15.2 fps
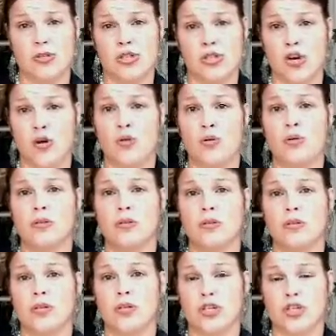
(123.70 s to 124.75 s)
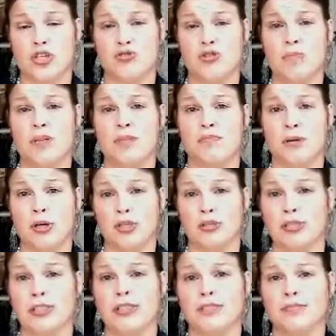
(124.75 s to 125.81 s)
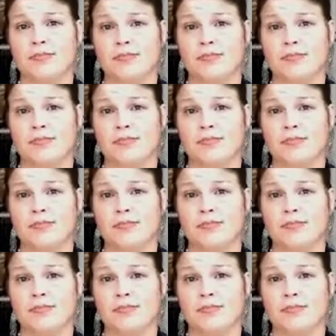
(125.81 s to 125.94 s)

was so extremely burnt